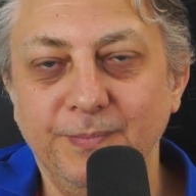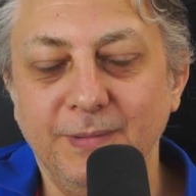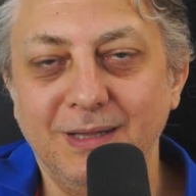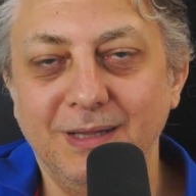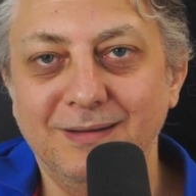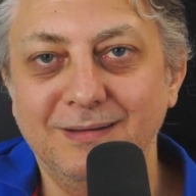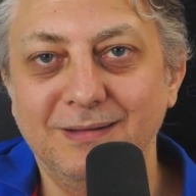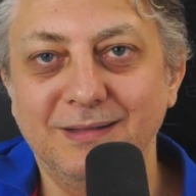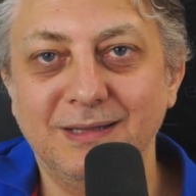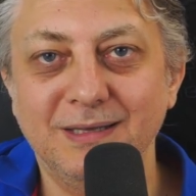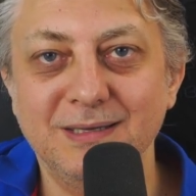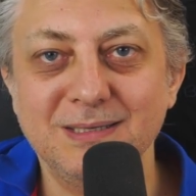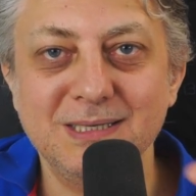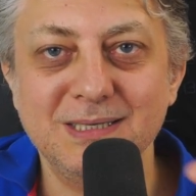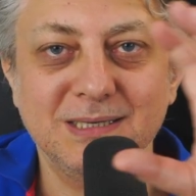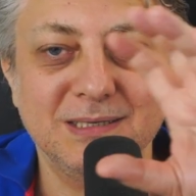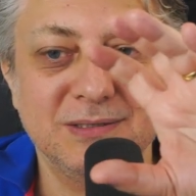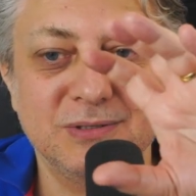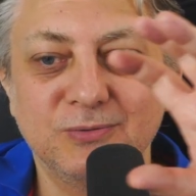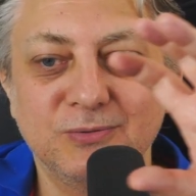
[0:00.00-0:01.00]
this
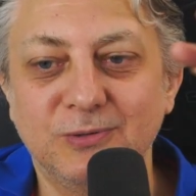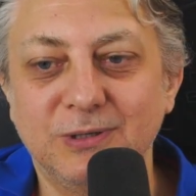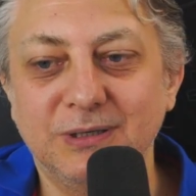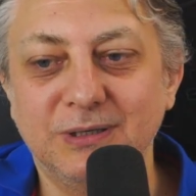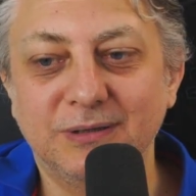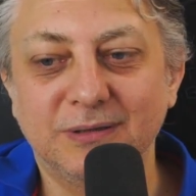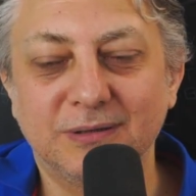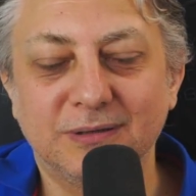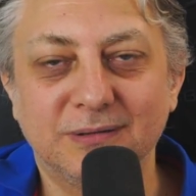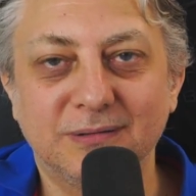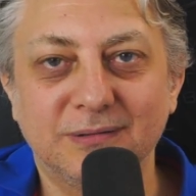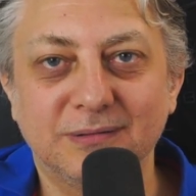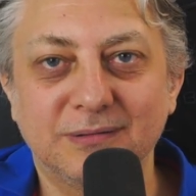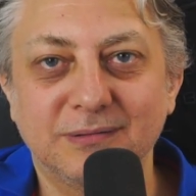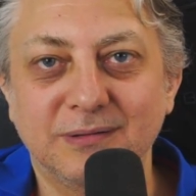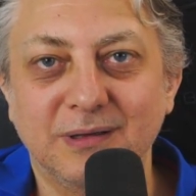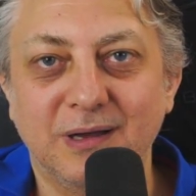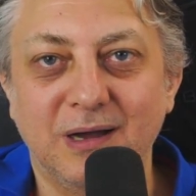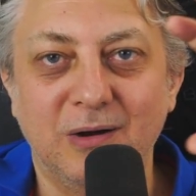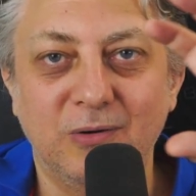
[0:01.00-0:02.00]
is what
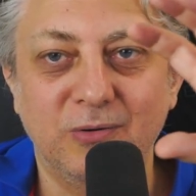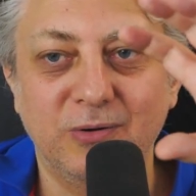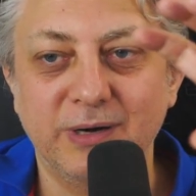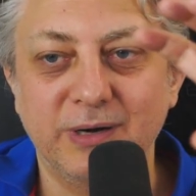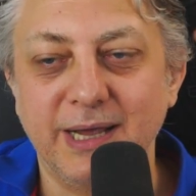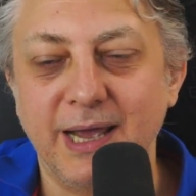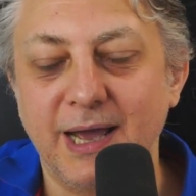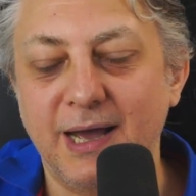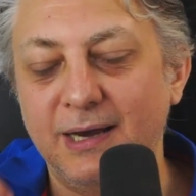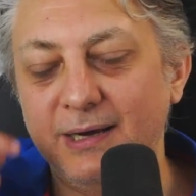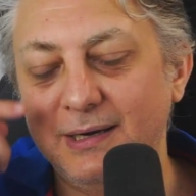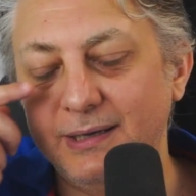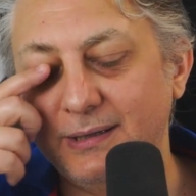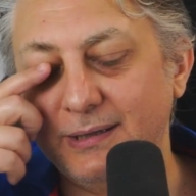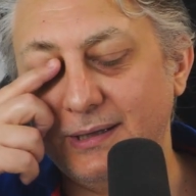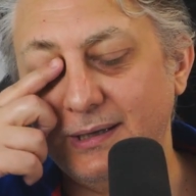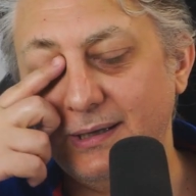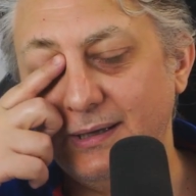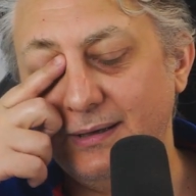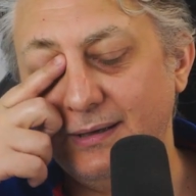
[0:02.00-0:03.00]
our
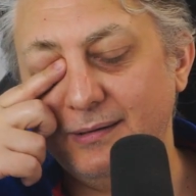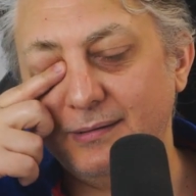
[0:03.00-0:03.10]
reality,